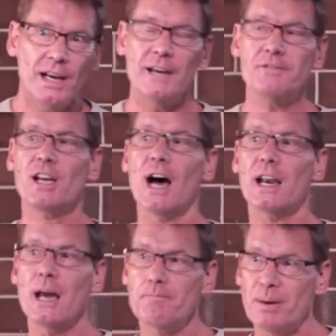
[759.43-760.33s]
If you can't
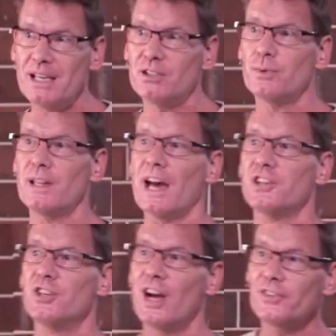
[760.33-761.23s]
have peace without
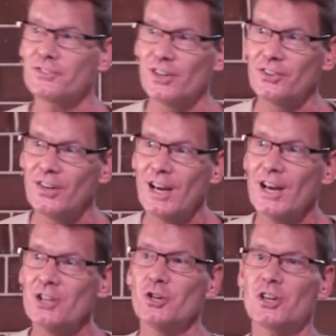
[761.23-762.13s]
justice,
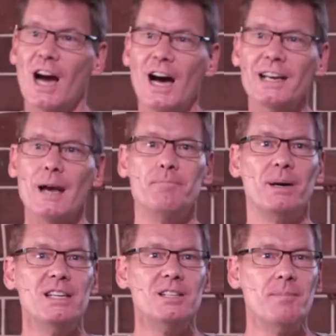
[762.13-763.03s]
you can't have
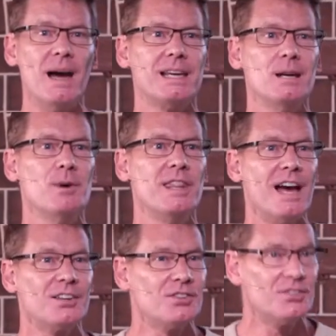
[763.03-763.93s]
peacemaking
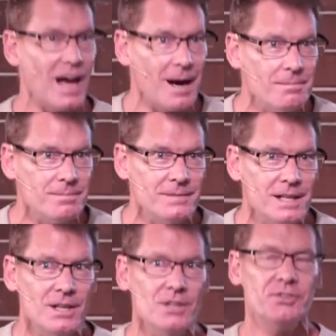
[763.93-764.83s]
without some
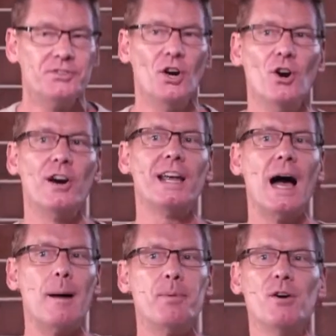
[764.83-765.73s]
stirring
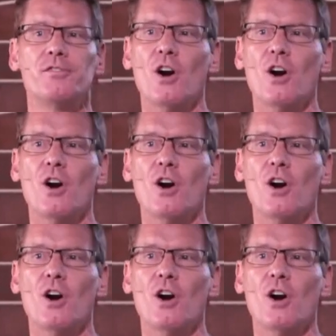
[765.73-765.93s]
up of